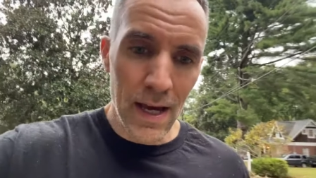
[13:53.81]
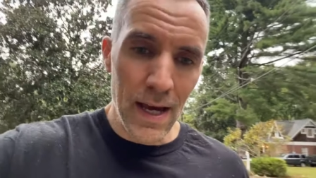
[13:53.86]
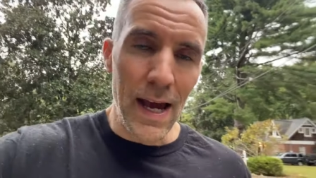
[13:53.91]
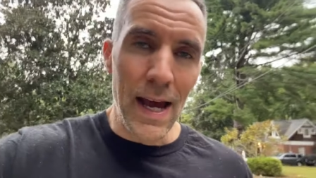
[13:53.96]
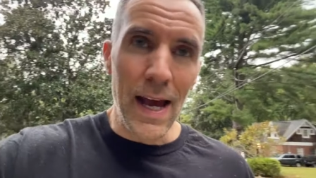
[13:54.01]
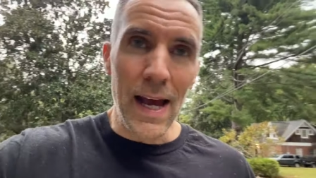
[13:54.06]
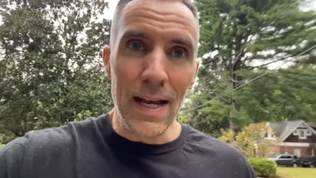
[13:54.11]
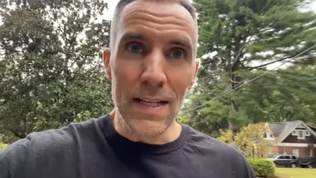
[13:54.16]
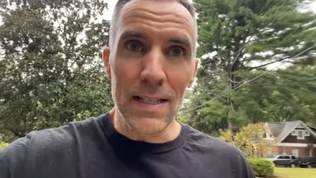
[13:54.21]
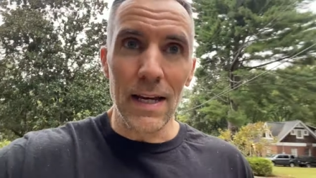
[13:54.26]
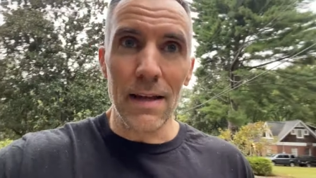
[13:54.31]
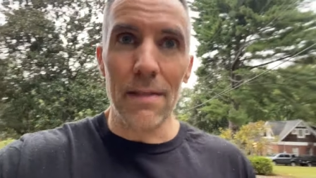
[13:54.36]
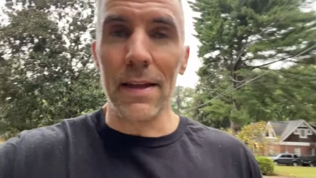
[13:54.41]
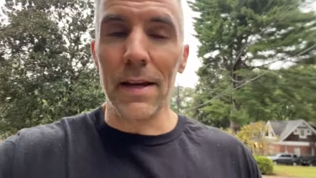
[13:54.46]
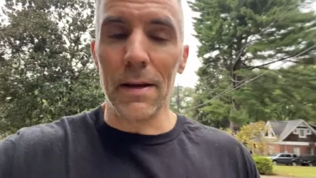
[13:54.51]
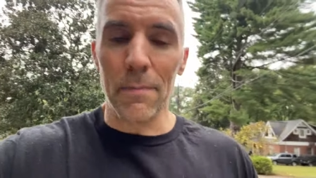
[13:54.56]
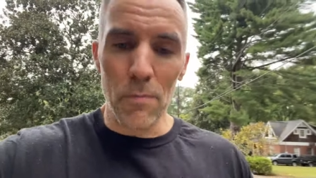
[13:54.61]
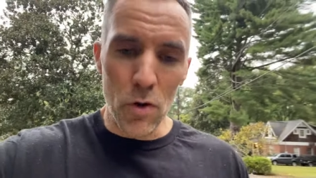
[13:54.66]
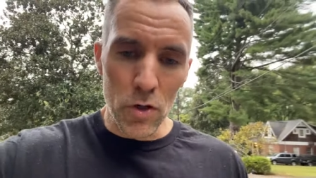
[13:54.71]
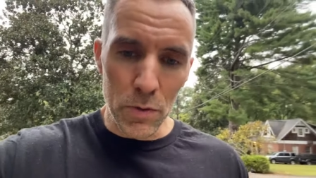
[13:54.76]
as I
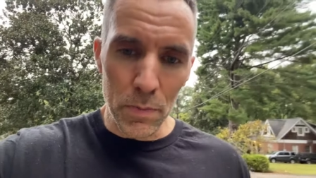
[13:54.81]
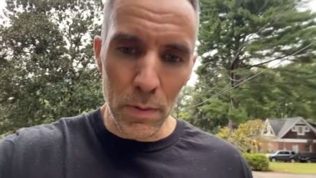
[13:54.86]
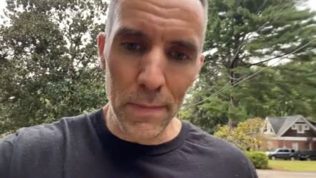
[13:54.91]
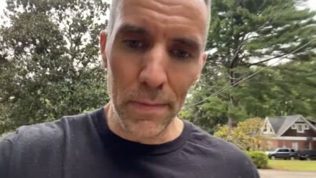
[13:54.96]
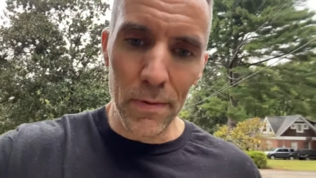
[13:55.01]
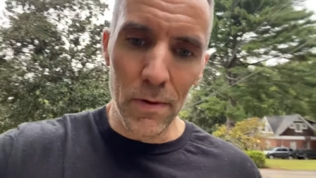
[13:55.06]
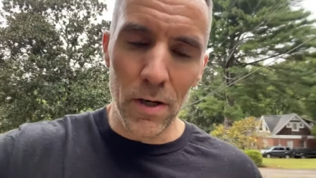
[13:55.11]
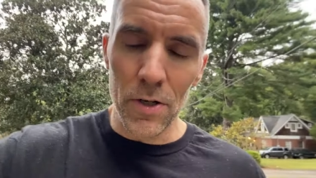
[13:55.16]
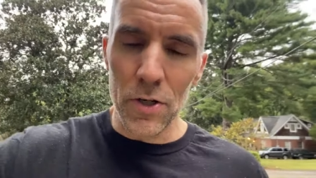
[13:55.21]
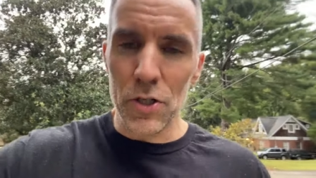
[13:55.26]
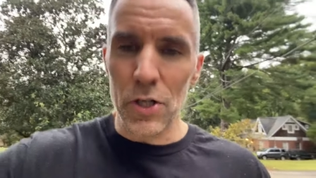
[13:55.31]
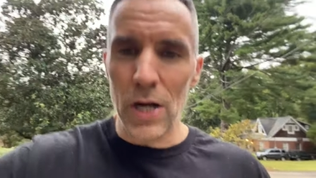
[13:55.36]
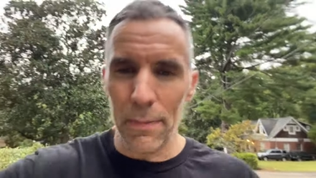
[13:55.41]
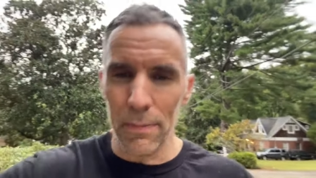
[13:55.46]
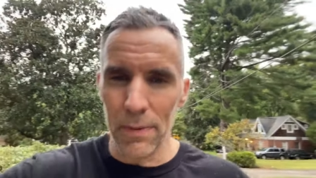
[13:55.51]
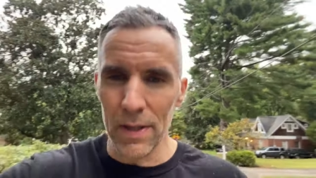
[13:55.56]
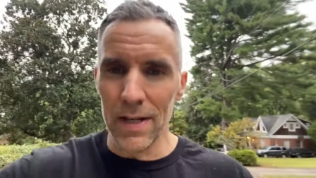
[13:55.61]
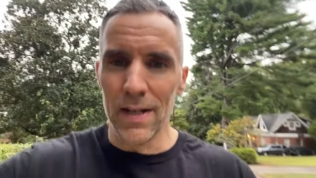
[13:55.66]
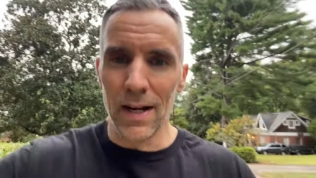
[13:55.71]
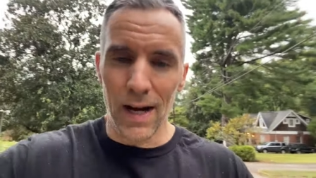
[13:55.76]
think most people are
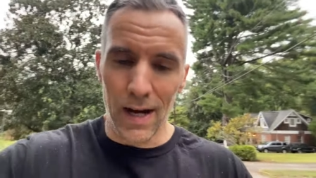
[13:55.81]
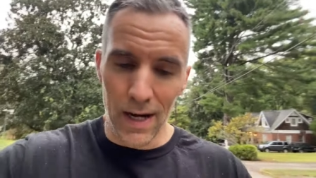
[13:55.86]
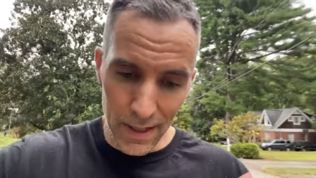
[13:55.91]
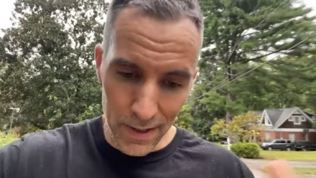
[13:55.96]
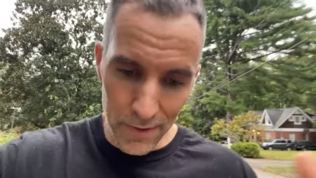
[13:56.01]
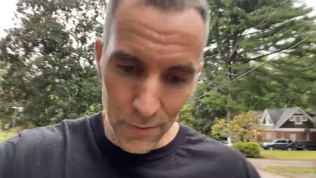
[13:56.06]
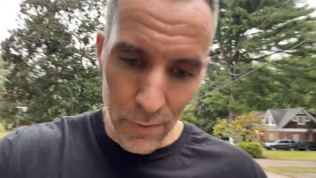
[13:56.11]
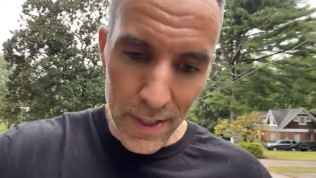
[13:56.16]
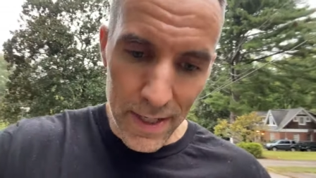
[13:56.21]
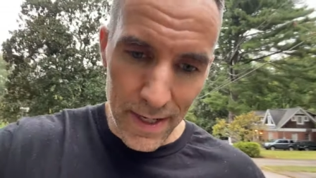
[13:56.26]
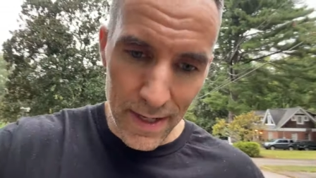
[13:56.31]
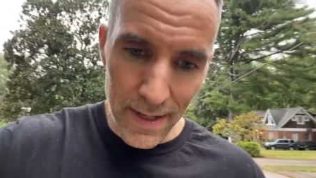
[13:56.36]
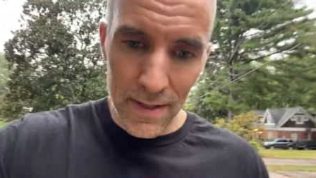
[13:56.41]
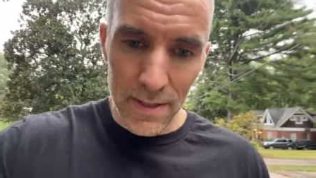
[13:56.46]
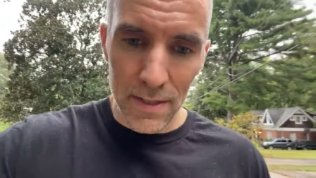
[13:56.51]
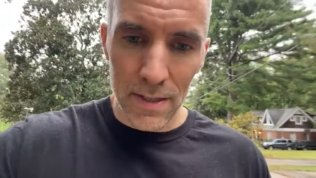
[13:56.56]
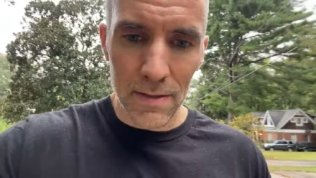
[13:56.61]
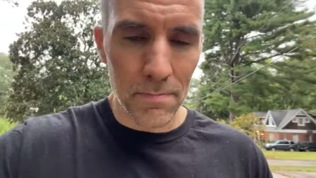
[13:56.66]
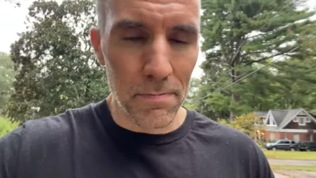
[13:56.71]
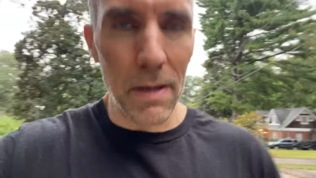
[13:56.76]
shopping on
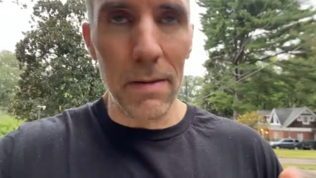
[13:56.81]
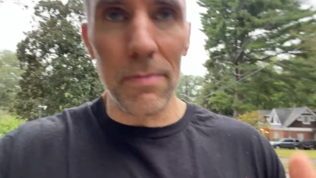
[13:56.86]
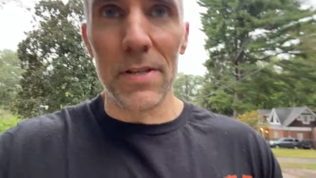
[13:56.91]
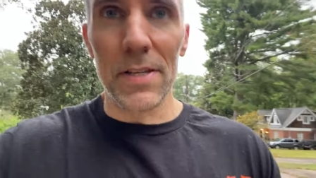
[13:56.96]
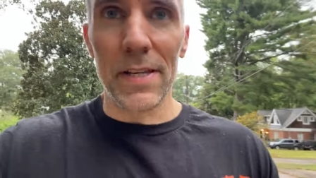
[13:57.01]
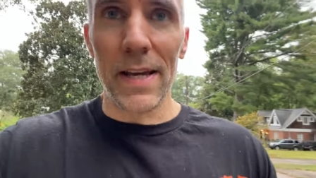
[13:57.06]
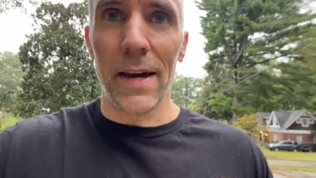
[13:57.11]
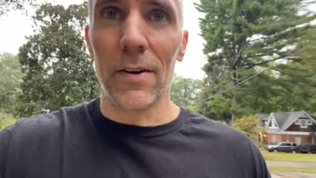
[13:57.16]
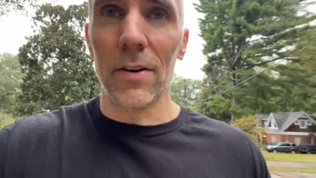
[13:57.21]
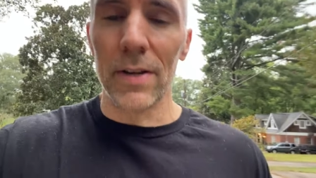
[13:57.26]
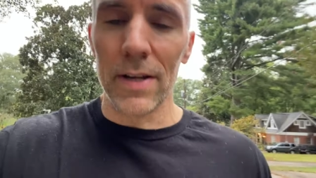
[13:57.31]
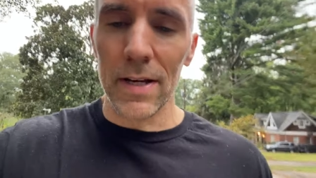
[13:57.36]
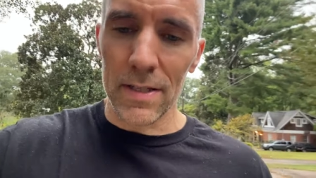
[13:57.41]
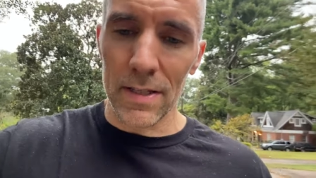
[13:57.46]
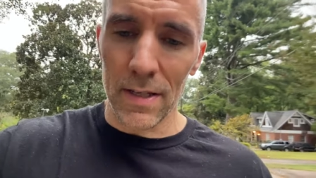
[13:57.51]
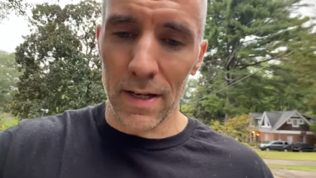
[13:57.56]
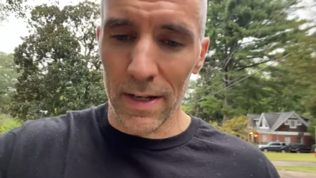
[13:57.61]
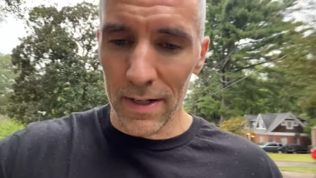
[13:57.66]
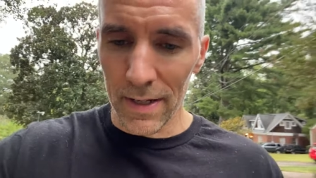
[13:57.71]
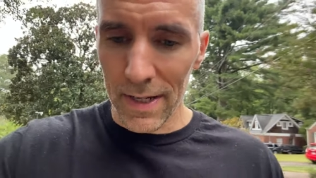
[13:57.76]
weekends, maybe Saturdays
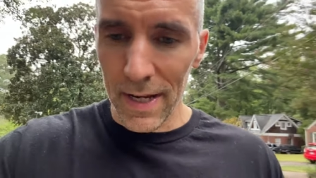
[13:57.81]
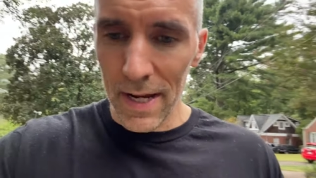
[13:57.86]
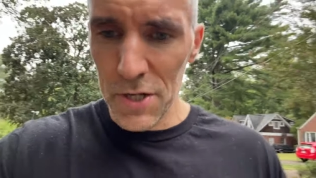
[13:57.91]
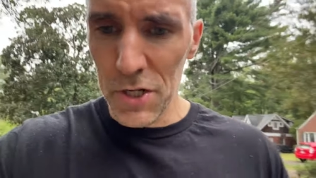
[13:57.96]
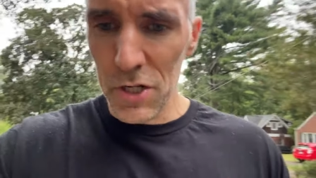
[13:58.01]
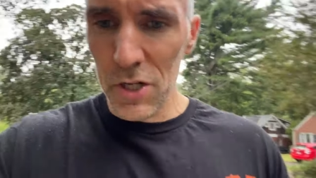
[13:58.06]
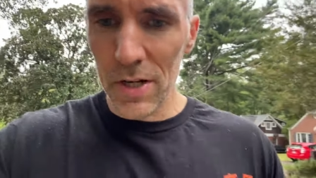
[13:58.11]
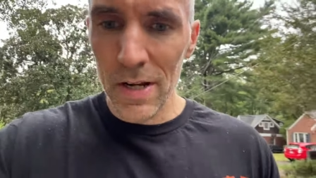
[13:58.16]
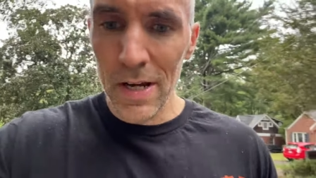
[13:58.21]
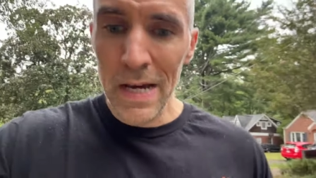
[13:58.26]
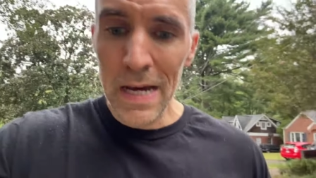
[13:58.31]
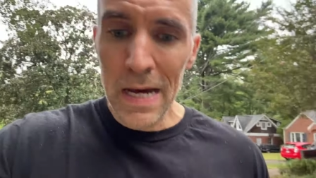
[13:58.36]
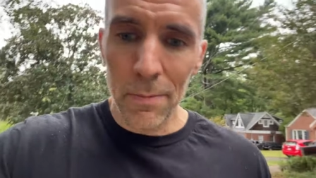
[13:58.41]
on occasion,